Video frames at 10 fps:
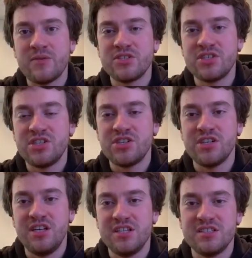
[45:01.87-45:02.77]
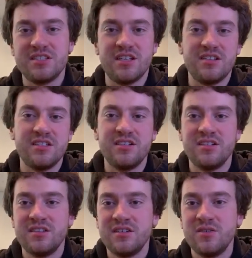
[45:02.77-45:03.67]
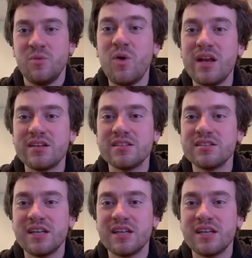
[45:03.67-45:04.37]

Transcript: is security considered? What?